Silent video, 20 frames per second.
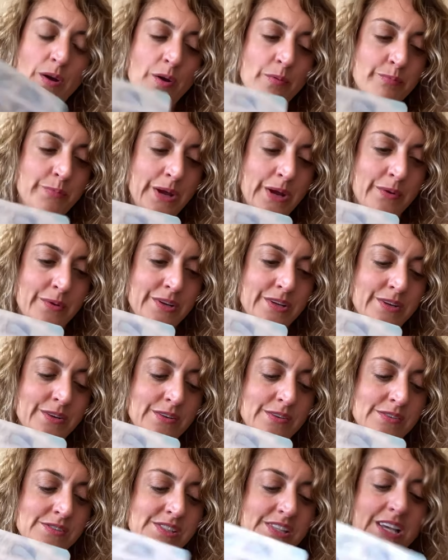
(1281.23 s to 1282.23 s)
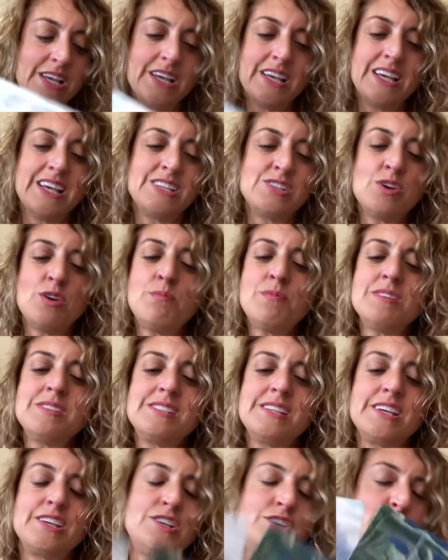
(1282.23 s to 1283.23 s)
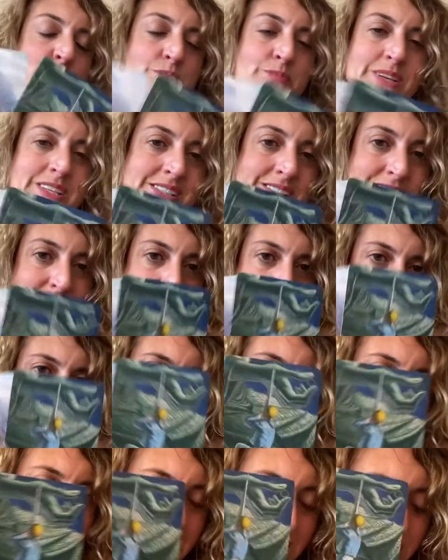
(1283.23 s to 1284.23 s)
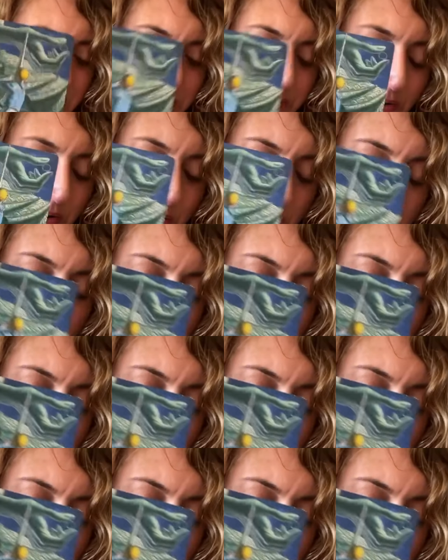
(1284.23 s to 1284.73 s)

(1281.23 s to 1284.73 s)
are barriers. It's almost like you miss somebody that's far